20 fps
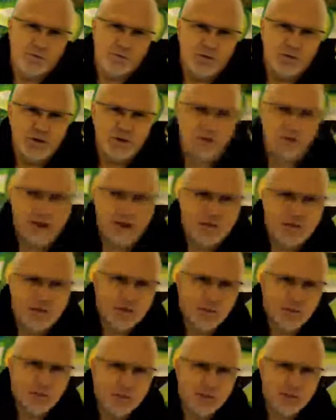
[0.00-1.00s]
Sit
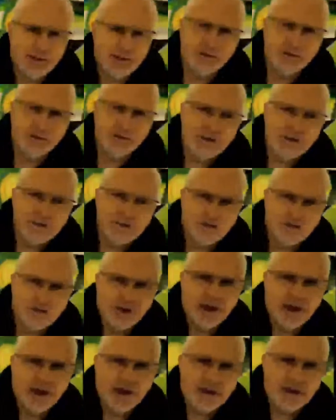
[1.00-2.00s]
comfortably and just
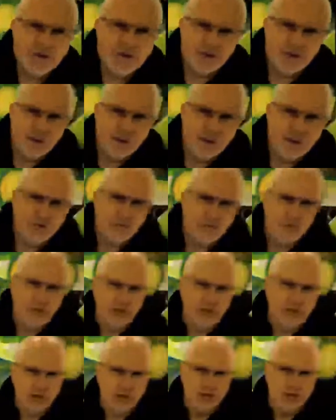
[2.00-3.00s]
allow
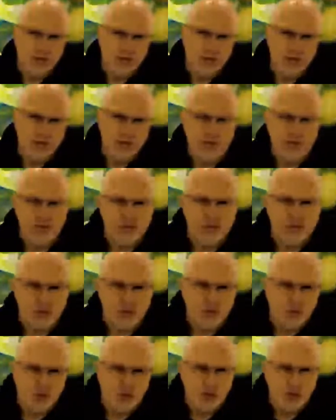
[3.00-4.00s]
yourself
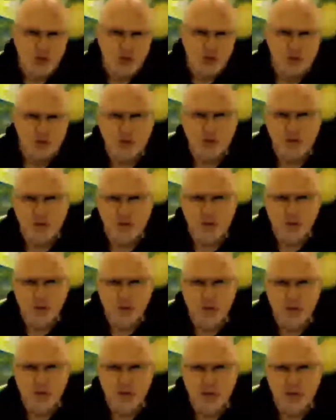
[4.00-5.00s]
to be
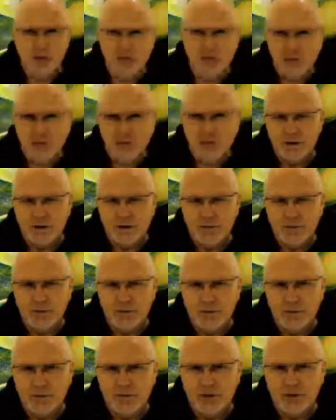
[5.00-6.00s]
surprised and
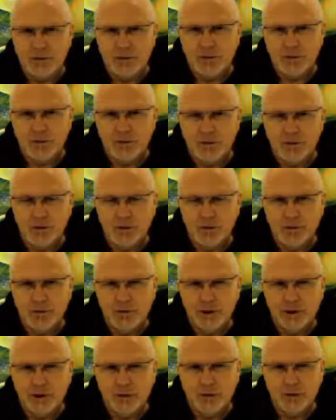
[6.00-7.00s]
maybe something different
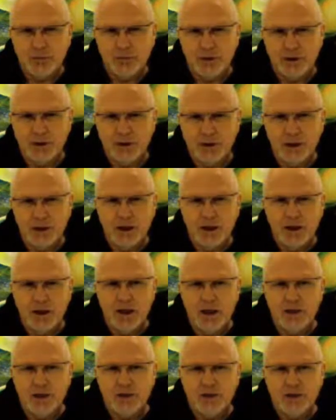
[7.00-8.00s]
about NLP.
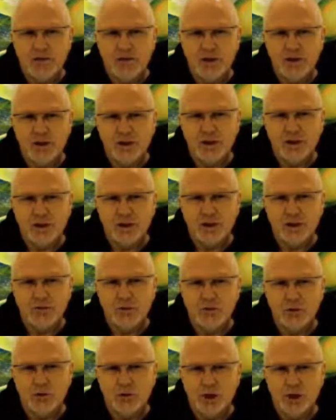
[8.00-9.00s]
I can see a lot
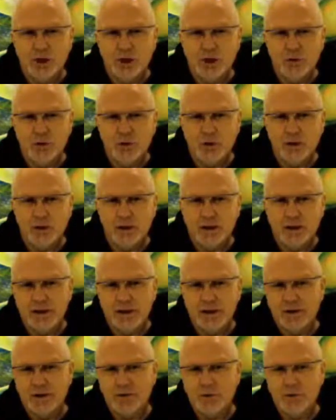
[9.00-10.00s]
of you have already
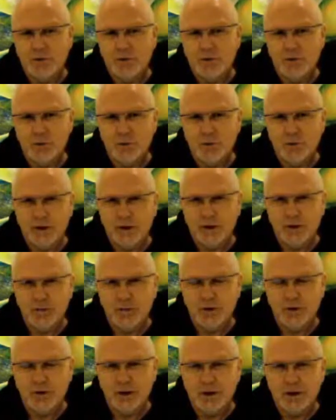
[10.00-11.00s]
had experience with
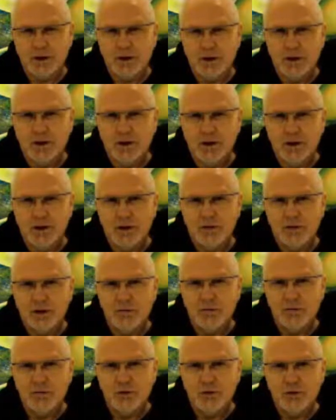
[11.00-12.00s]
NLP, and
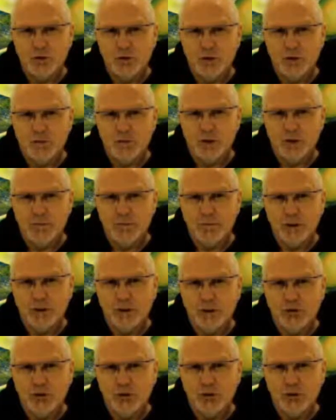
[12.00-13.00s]
some of you might
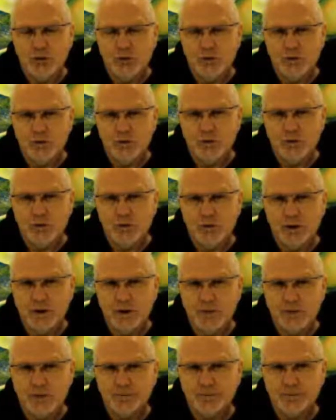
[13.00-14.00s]
be new to the
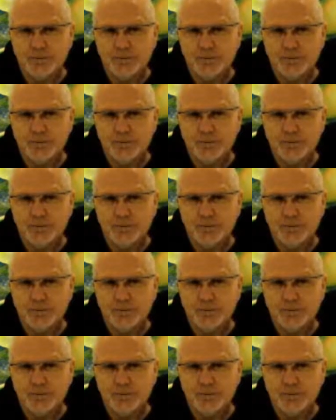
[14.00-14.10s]
field.